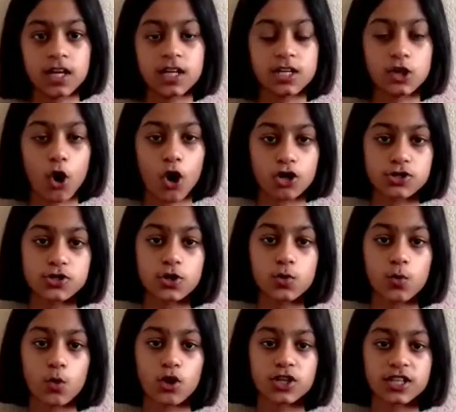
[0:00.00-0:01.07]
He also
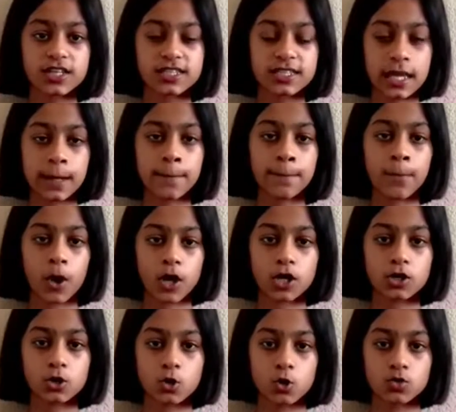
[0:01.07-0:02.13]
wore the same
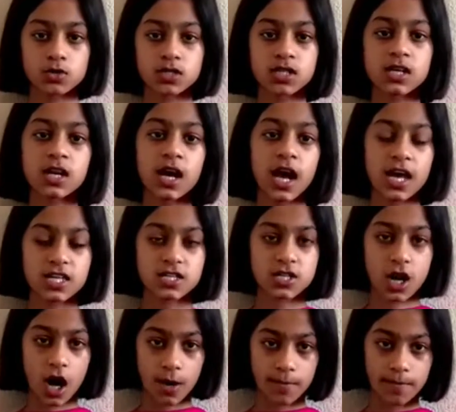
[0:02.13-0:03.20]
bark clothes as
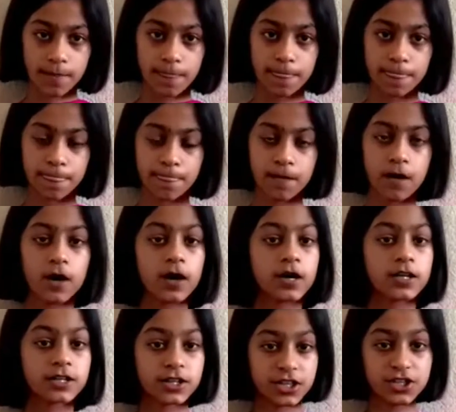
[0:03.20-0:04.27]
Ram.
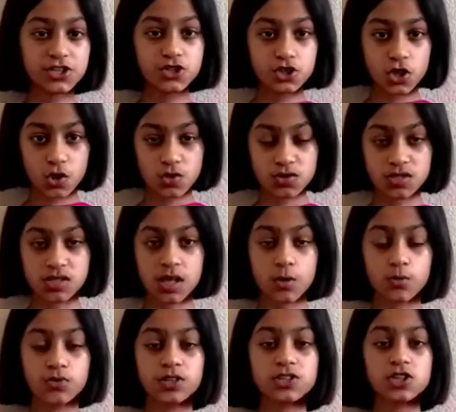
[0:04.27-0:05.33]
This shows
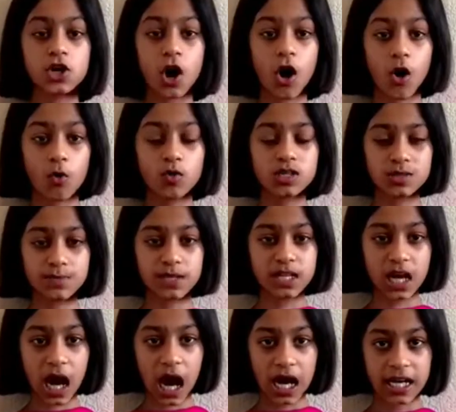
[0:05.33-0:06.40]
that we should always
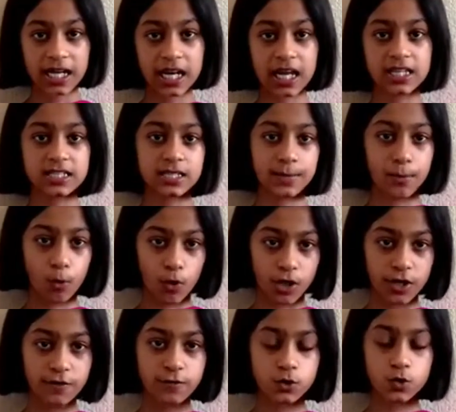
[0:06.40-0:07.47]
be kind and
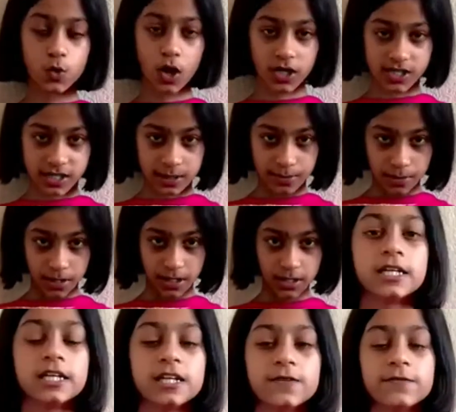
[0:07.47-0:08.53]
supportive to our siblings.
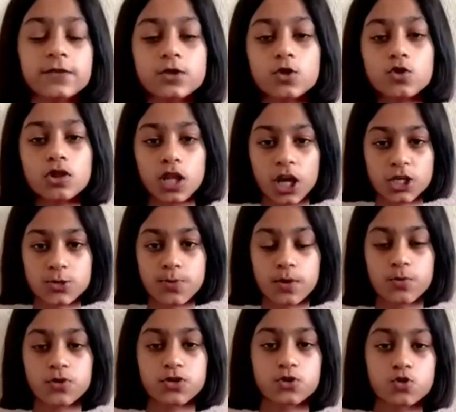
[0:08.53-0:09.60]
Even though
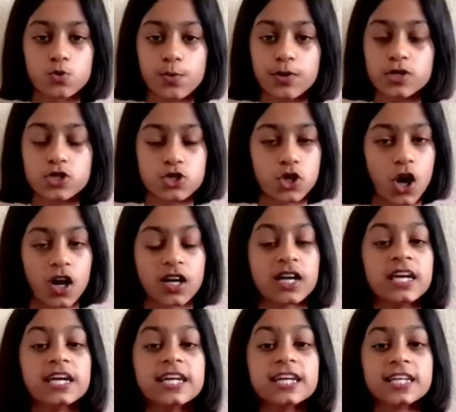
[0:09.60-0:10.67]
Lakshman was super strong,
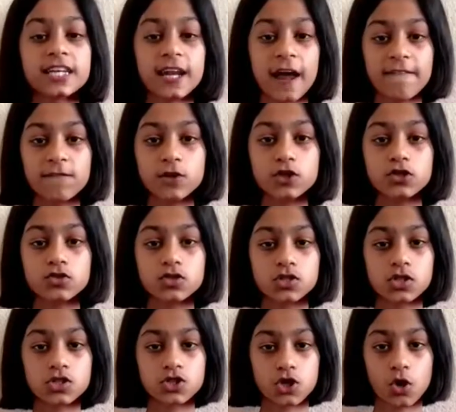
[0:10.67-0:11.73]
he never used
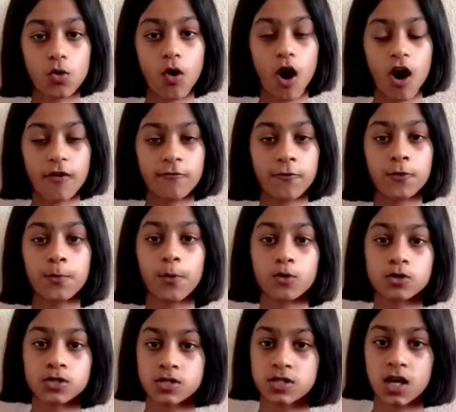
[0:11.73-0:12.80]
to show off or
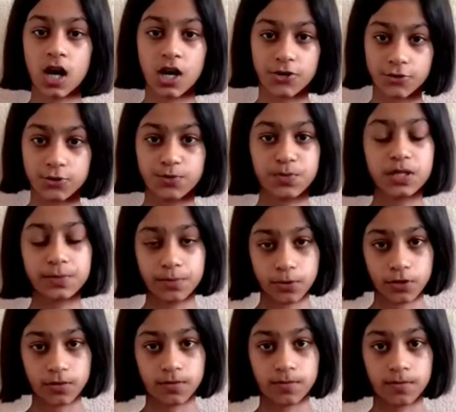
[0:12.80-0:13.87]
boast to other
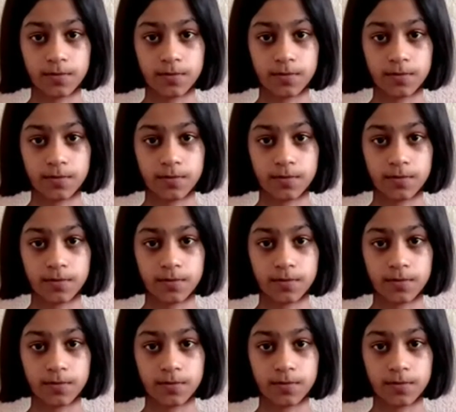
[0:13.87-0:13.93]
people.